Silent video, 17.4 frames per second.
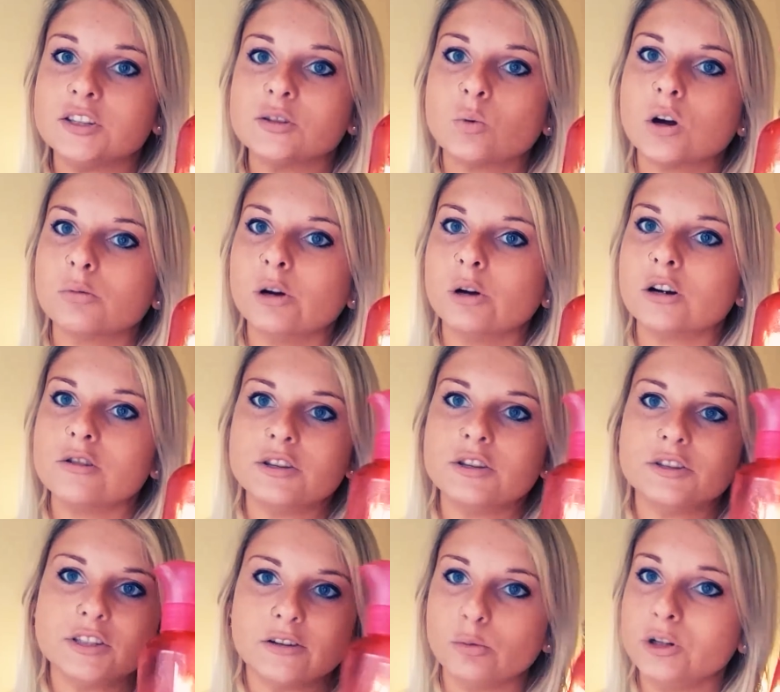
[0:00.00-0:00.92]
is a water bottle
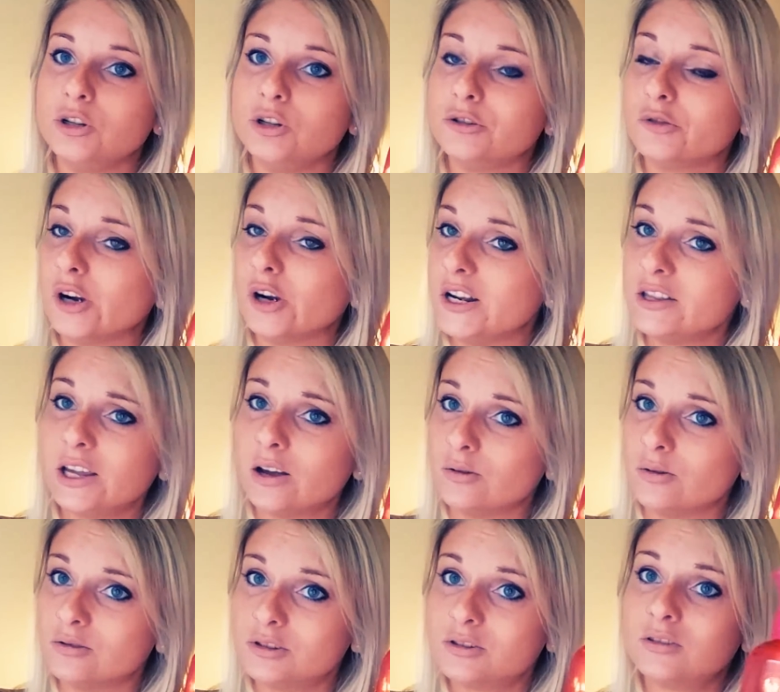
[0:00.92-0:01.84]
that's never been used for anything
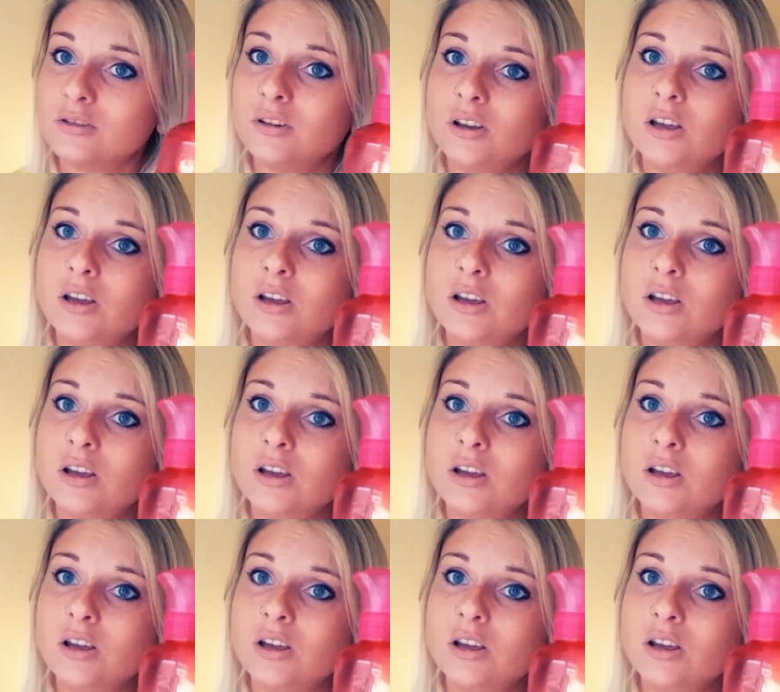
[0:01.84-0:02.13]
else.